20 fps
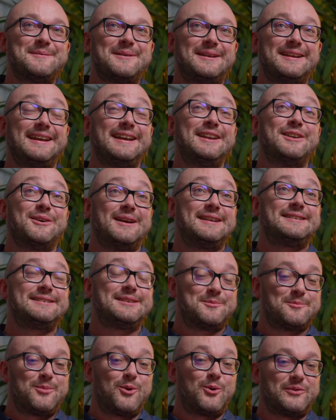But it's an
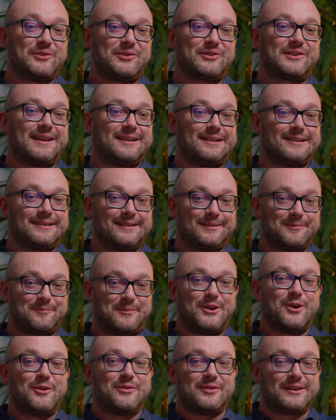important skill
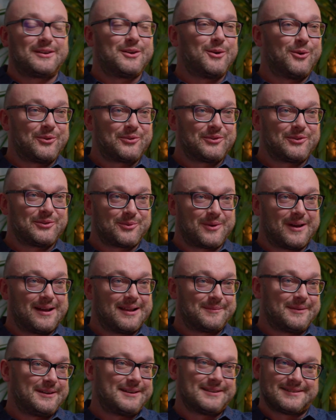beyond the course as well,
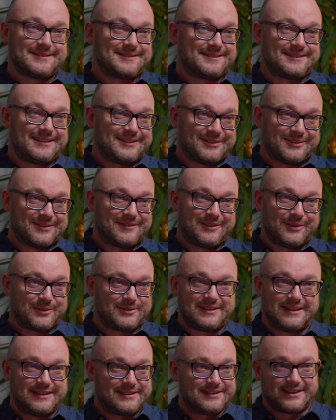because if you're
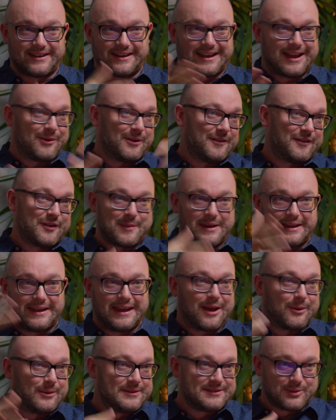teaching however many
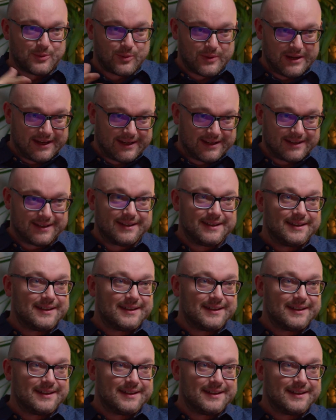hours a week,